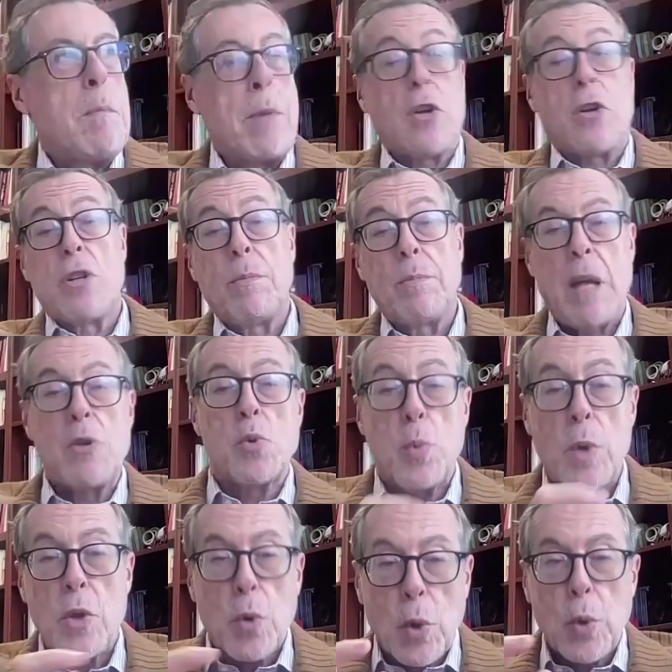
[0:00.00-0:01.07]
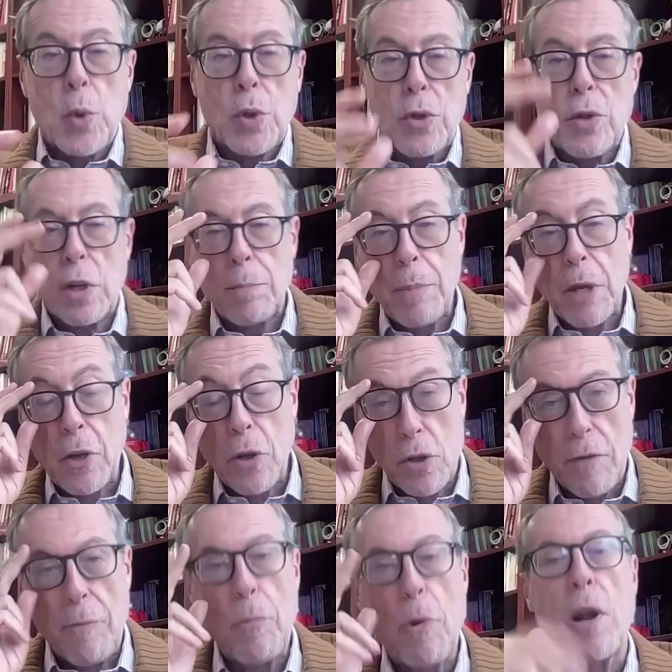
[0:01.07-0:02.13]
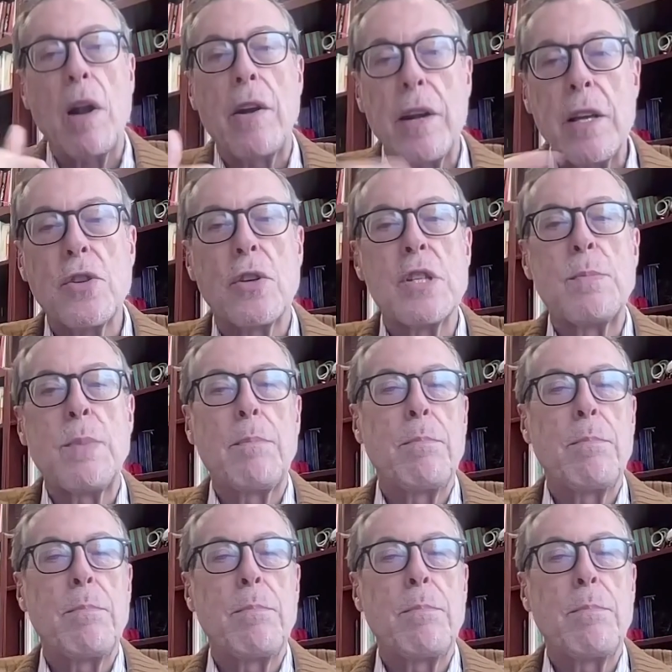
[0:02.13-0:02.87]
Because sometimes we do good not because of moral reasons,